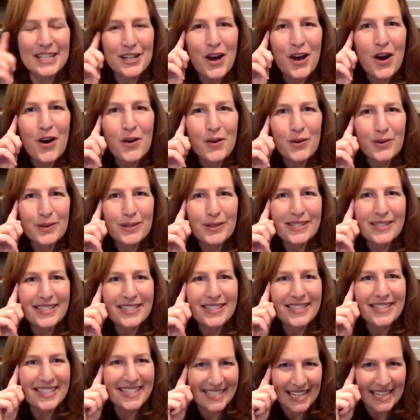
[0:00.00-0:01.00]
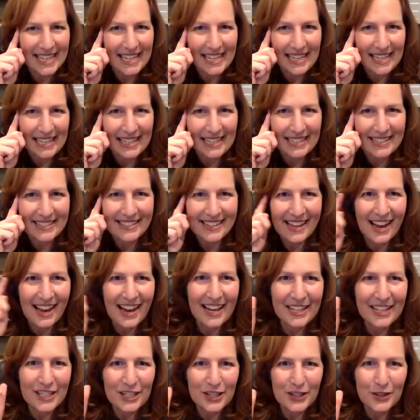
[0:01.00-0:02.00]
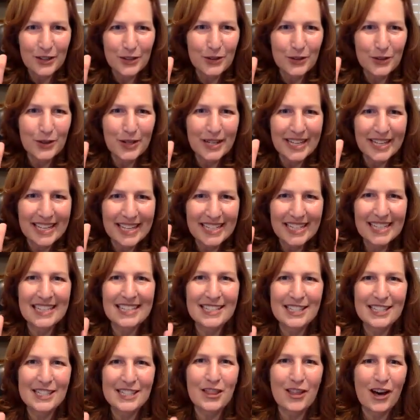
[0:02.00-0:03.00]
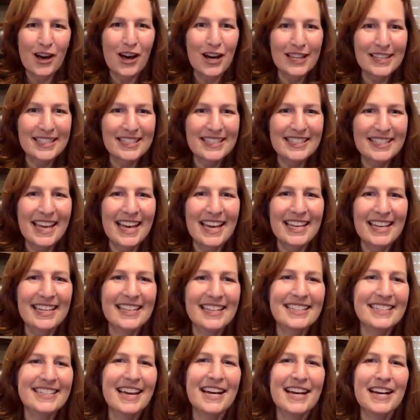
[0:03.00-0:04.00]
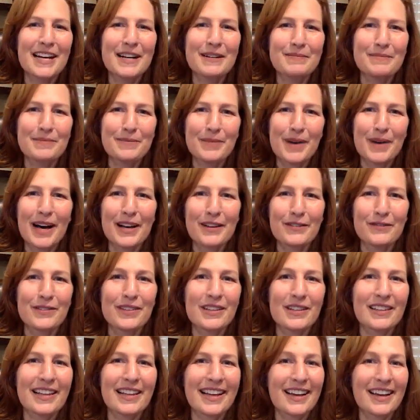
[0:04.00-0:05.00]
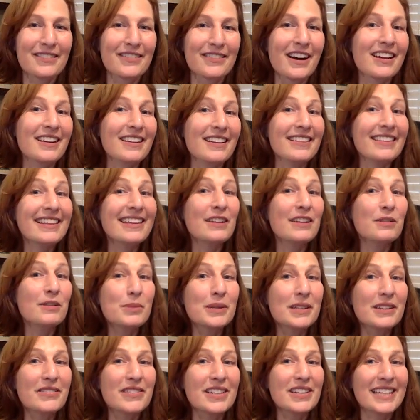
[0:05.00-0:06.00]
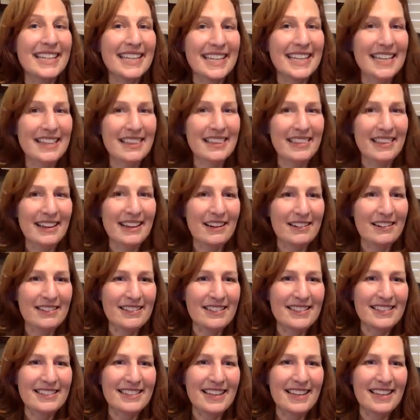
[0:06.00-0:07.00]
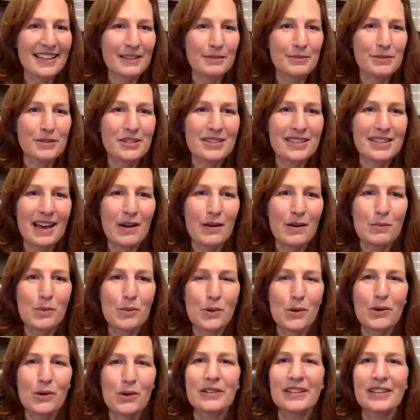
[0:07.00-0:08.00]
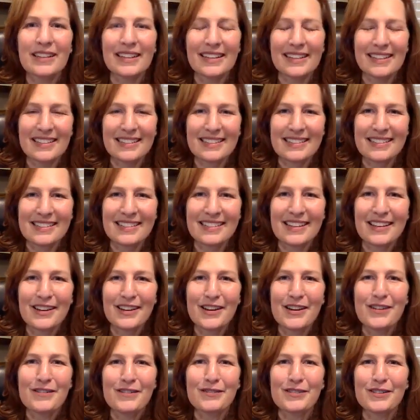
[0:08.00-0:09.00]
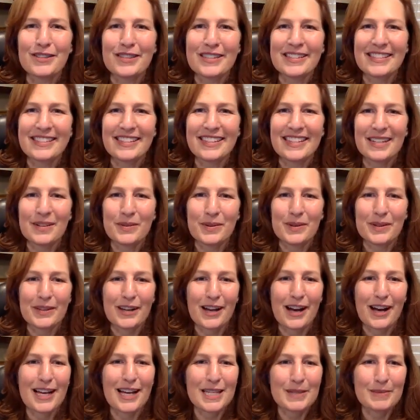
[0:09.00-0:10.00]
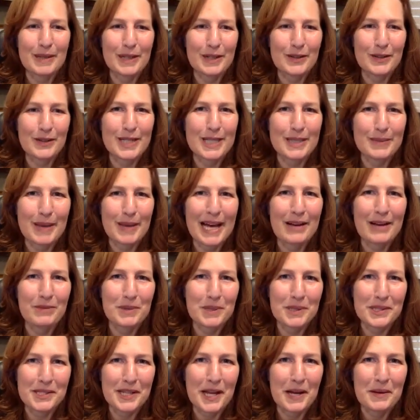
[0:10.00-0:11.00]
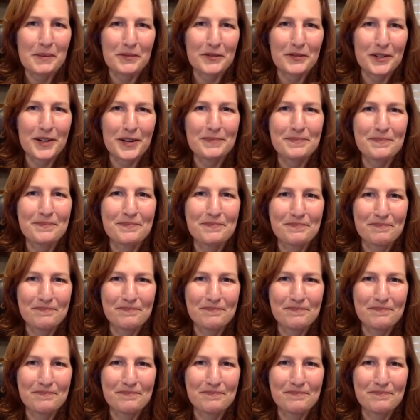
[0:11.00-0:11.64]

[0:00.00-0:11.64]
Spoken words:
knows the city. He's got you in his thoughts, and I feel like I've got a little bit of an in there to tell him just how important it is for the city where the Cosmic Crisp apples come from.